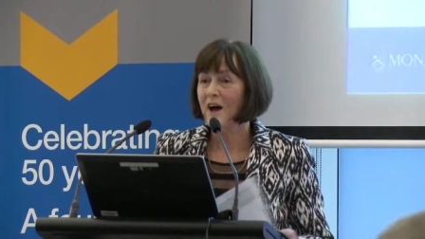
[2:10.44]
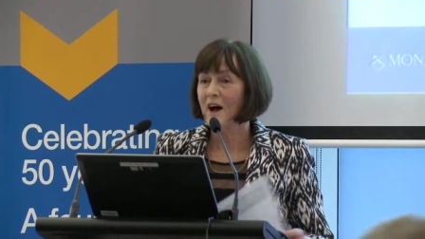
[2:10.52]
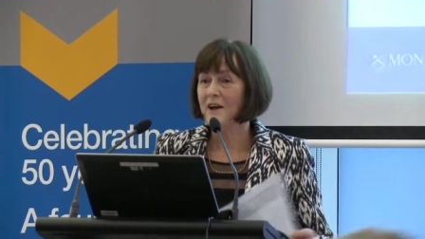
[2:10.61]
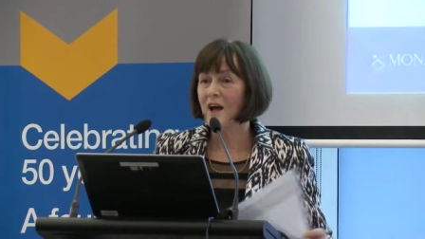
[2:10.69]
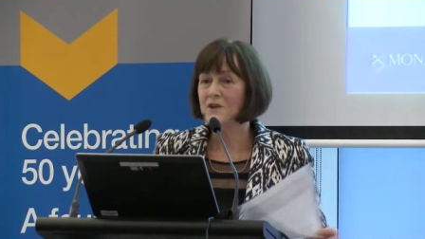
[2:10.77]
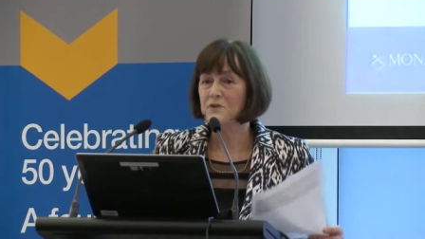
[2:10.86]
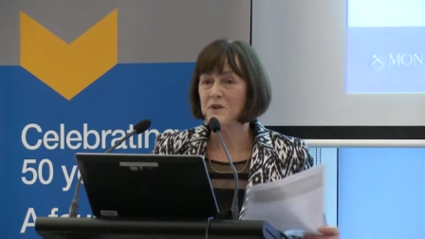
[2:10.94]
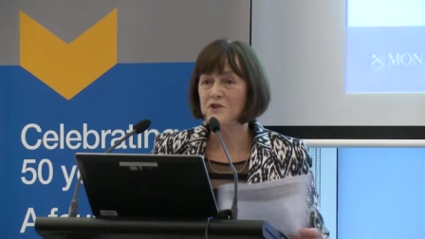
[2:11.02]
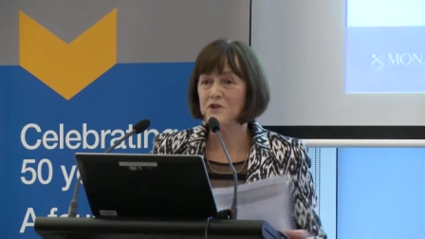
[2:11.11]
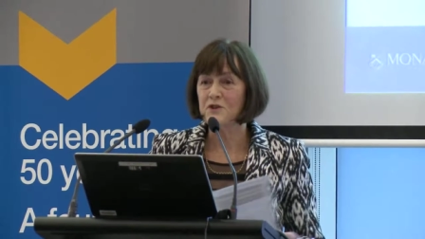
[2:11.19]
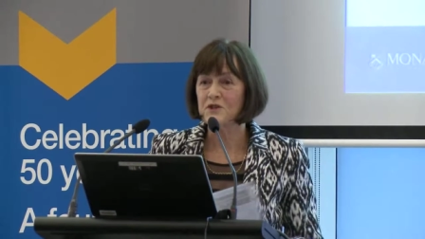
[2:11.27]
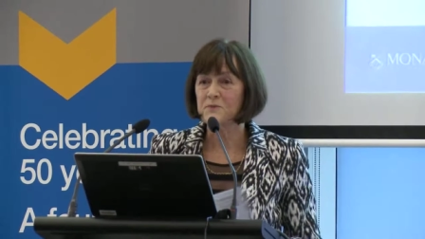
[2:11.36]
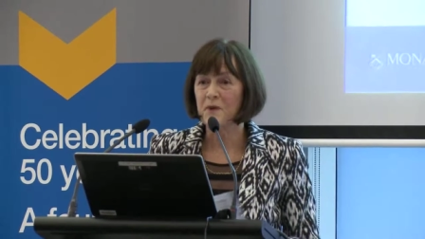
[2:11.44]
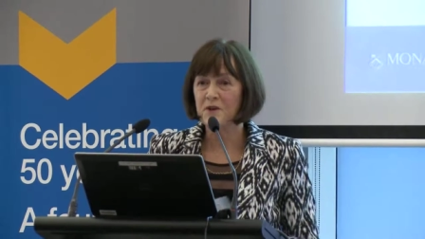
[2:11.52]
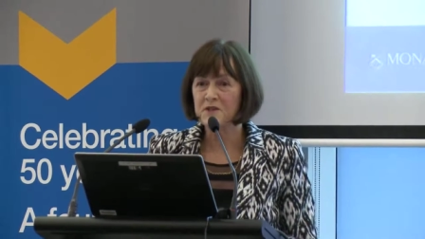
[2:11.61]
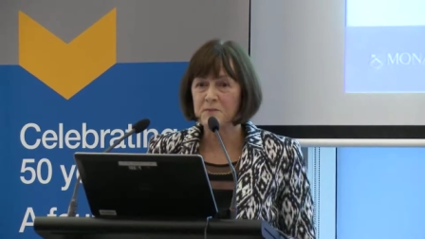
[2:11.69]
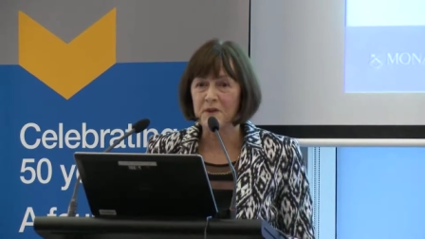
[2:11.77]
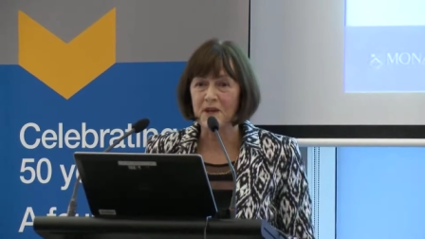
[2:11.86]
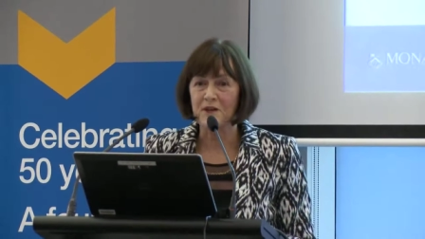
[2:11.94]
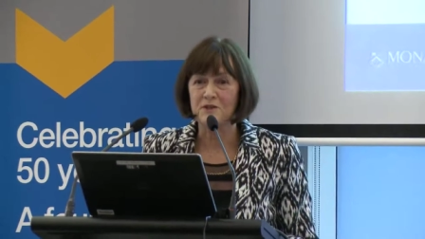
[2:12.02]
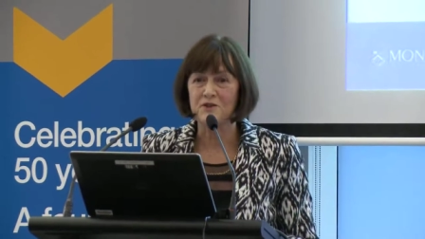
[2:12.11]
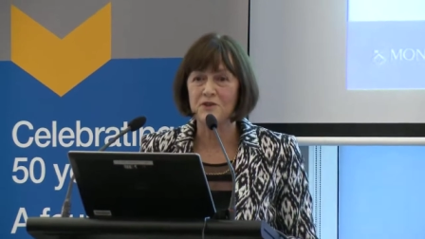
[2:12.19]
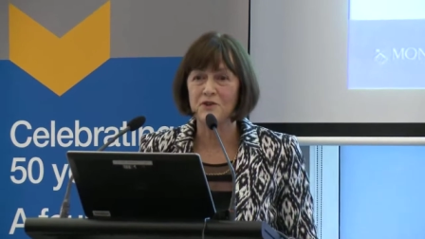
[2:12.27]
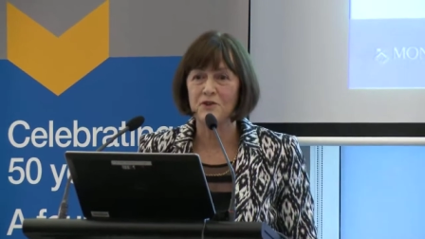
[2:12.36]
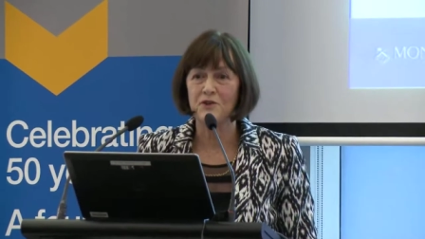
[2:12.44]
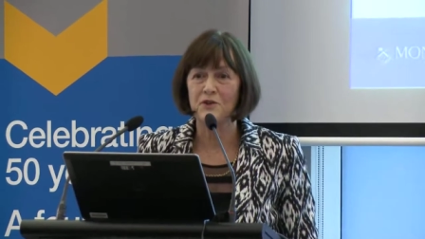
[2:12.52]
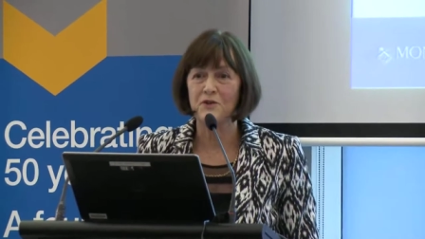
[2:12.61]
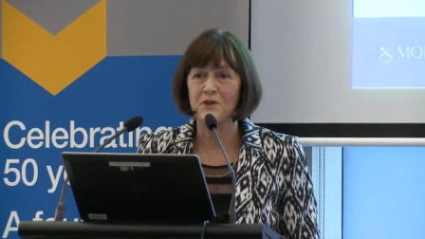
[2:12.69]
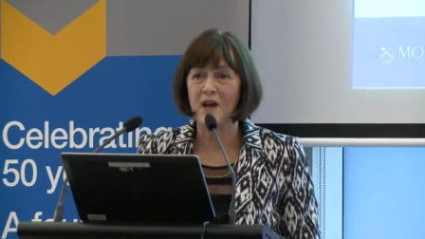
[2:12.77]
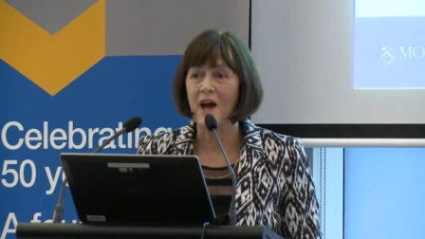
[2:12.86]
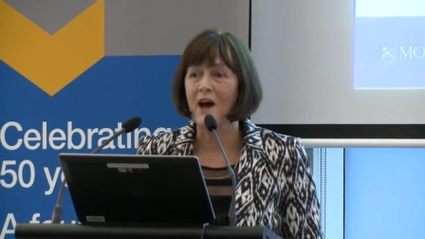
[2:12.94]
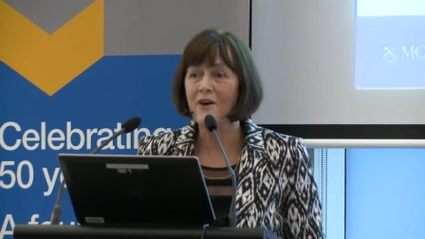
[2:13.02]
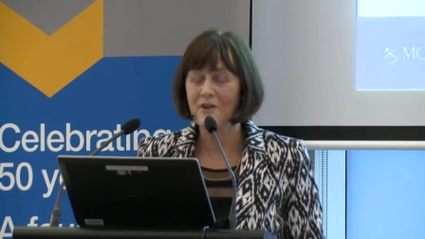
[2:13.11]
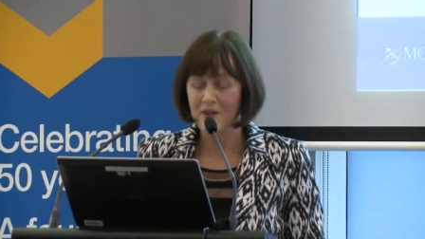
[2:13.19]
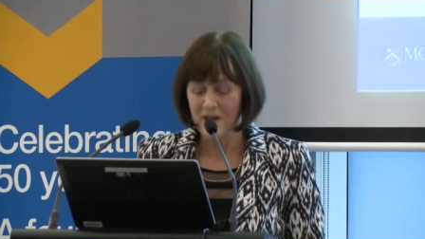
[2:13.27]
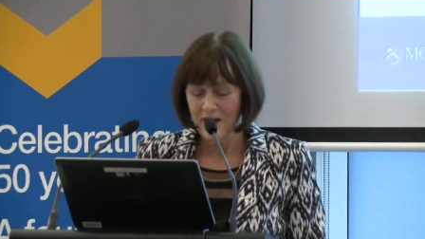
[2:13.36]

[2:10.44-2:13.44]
I'd like to introduce both speakers to you now.